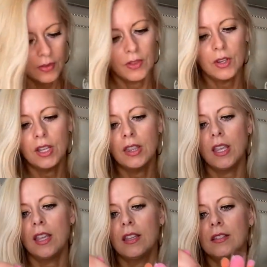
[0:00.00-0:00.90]
Look at
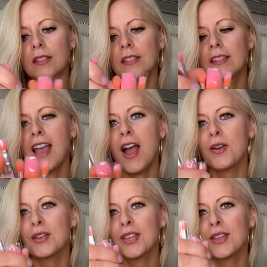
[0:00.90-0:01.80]
these. How
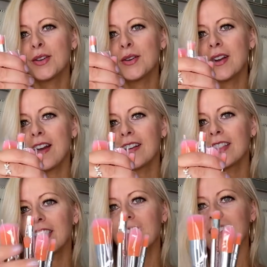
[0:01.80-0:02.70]
cute are
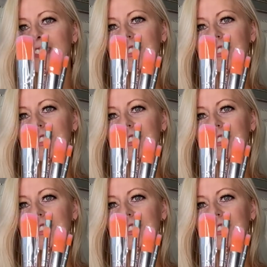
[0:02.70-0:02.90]
these